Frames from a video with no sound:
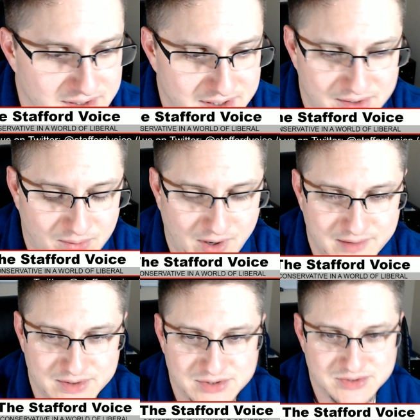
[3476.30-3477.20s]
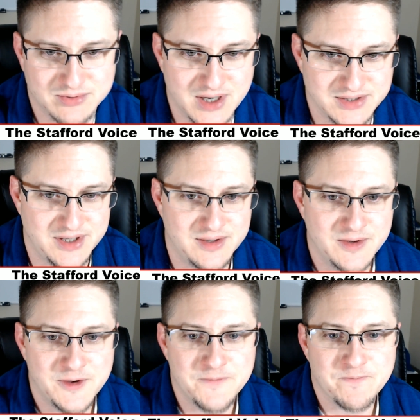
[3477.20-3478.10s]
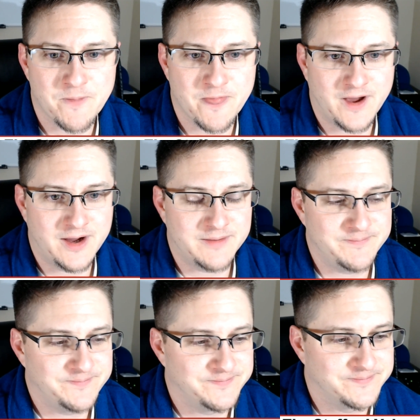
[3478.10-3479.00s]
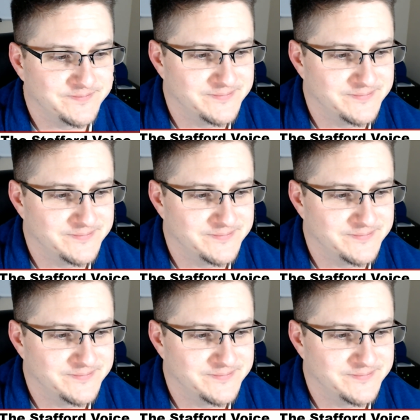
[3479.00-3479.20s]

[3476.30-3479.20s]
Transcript: neither one of us is rusty. The